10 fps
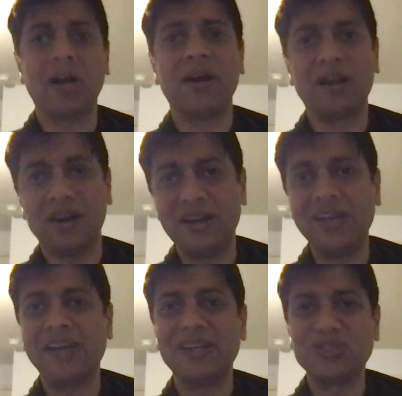
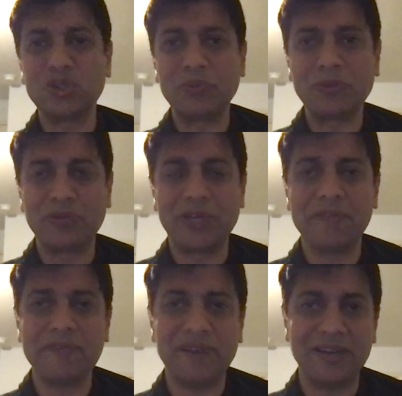earlier days Roman would have
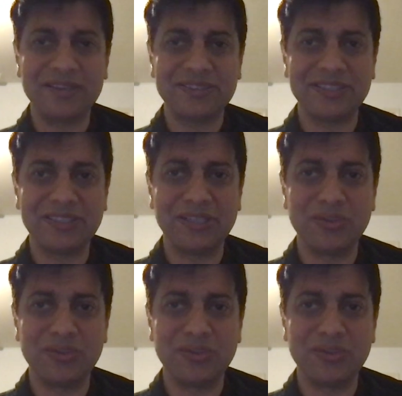felt sitting